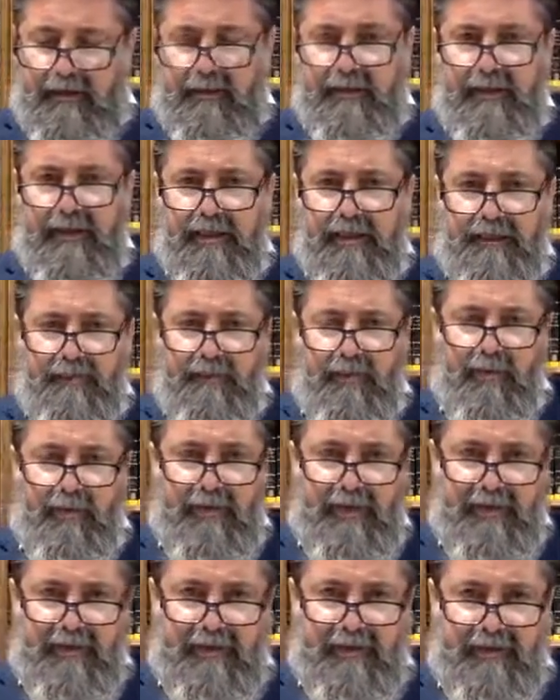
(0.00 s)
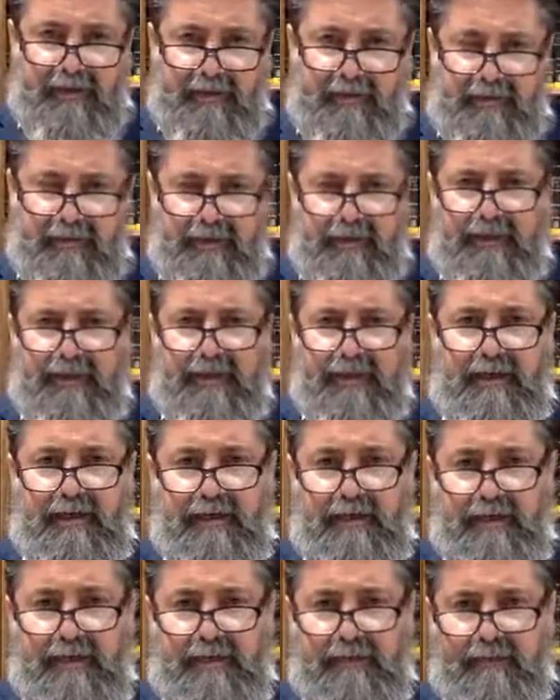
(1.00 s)
This moment in
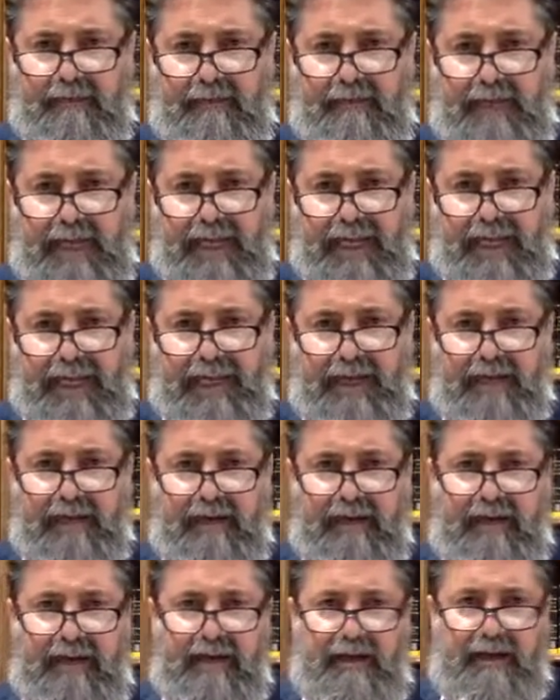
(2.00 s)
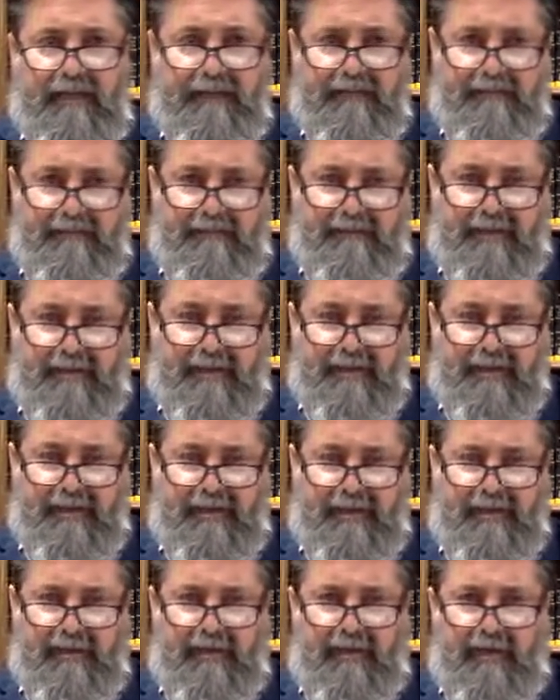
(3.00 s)
time, Elkanah
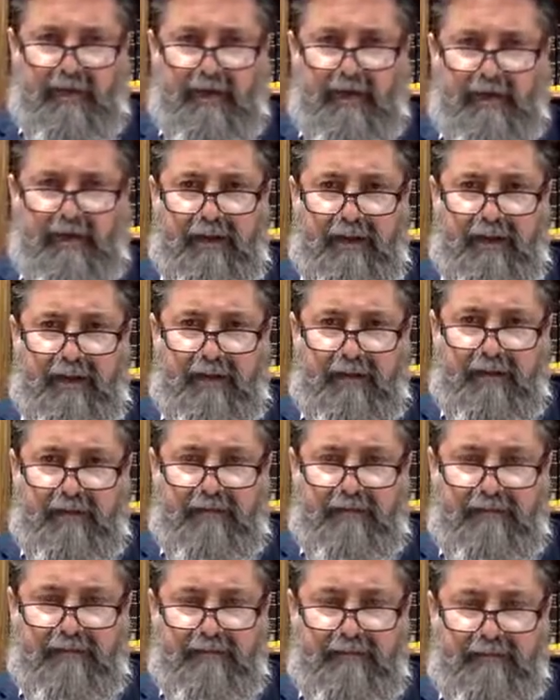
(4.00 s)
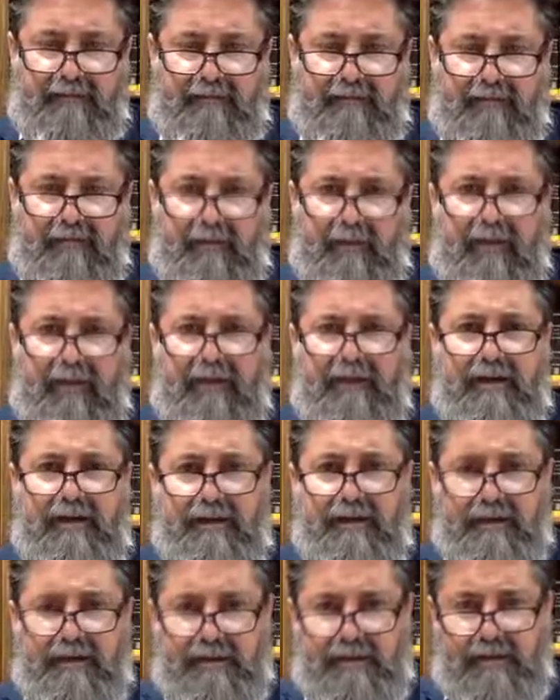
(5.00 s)
says to Hannah, Why are
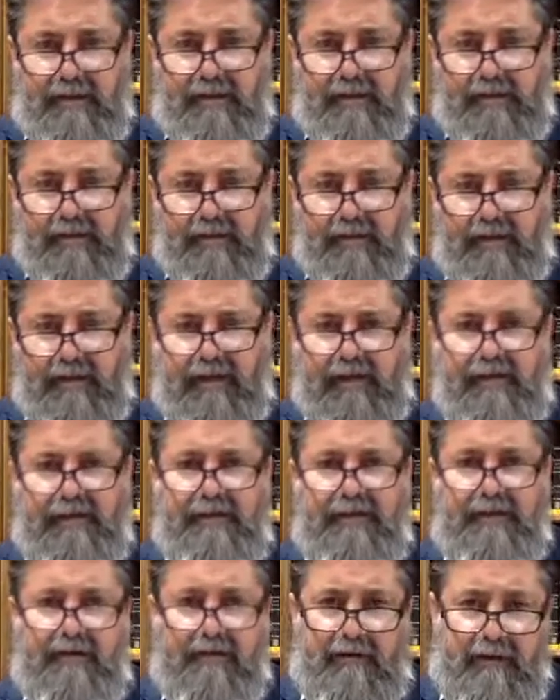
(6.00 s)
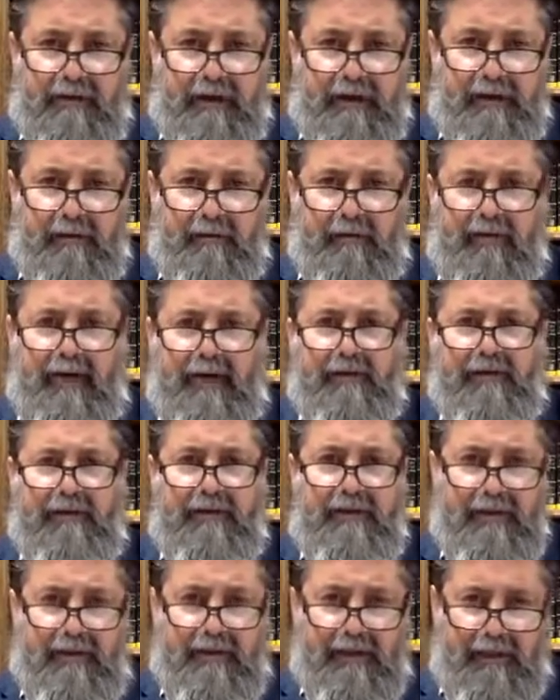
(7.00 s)
you sad? Why are you crying? Why you're
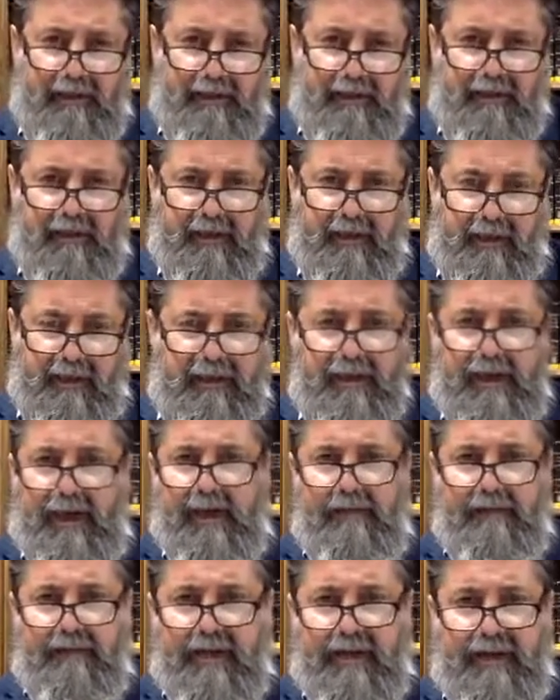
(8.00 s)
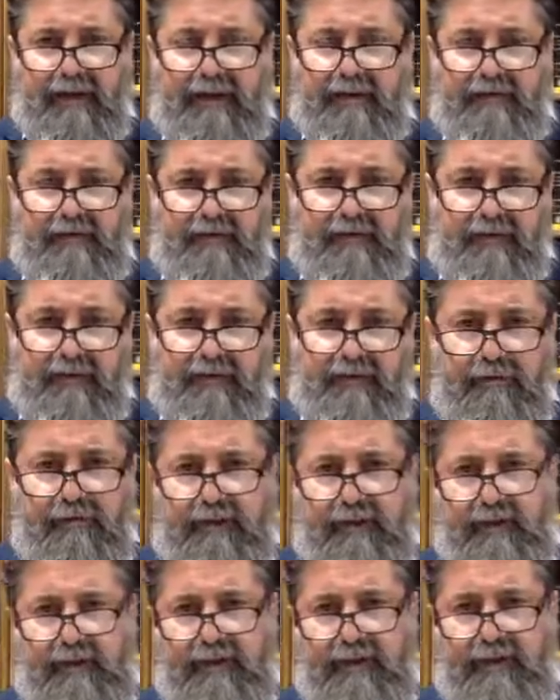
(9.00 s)
not eating? Am I better for you
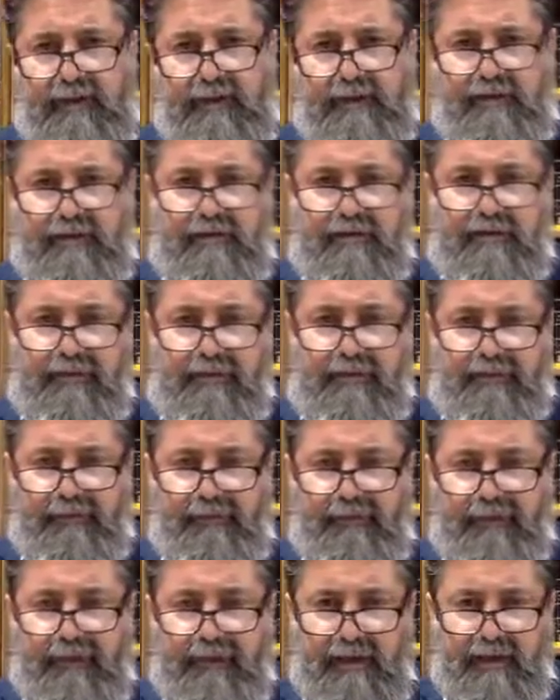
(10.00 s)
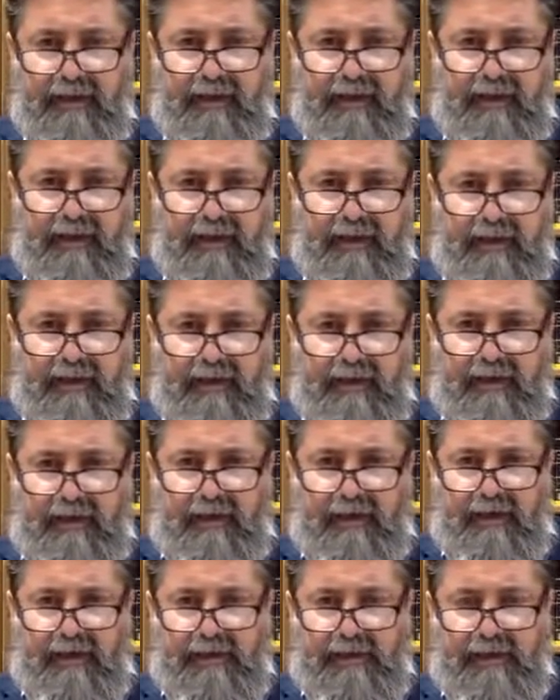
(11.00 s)
than ten children?
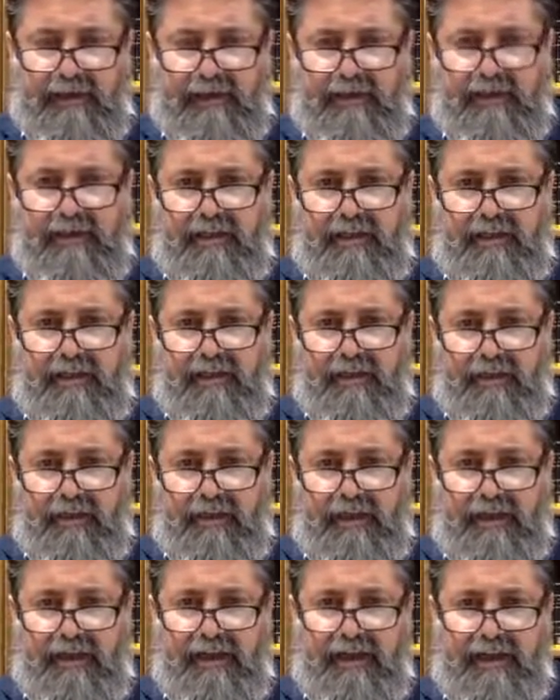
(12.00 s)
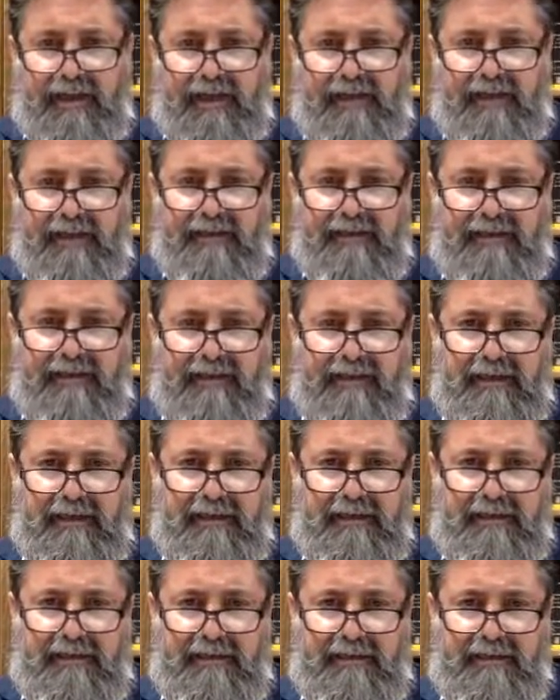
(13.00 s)
Essentially, what Elkanah
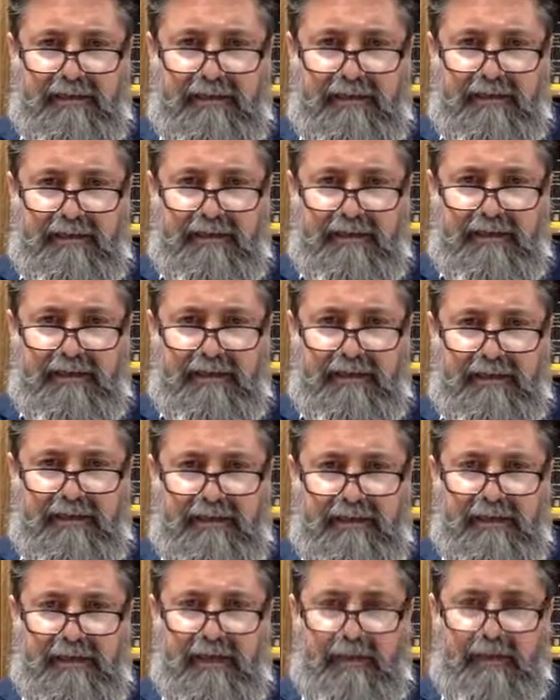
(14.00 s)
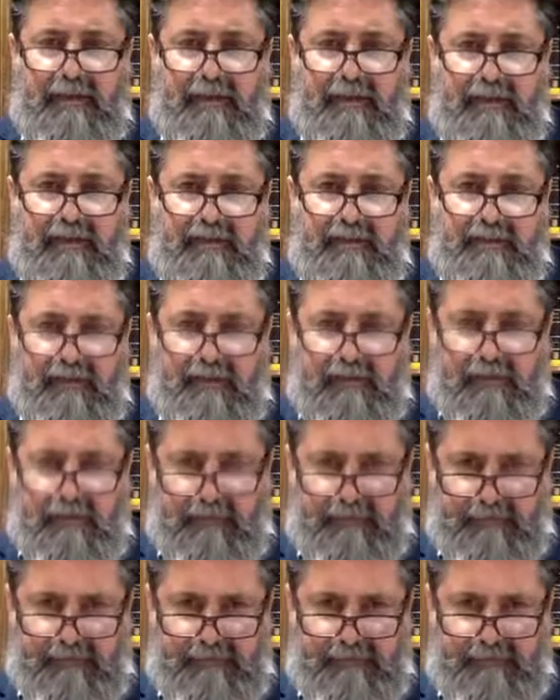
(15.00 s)
says is stop praying for her.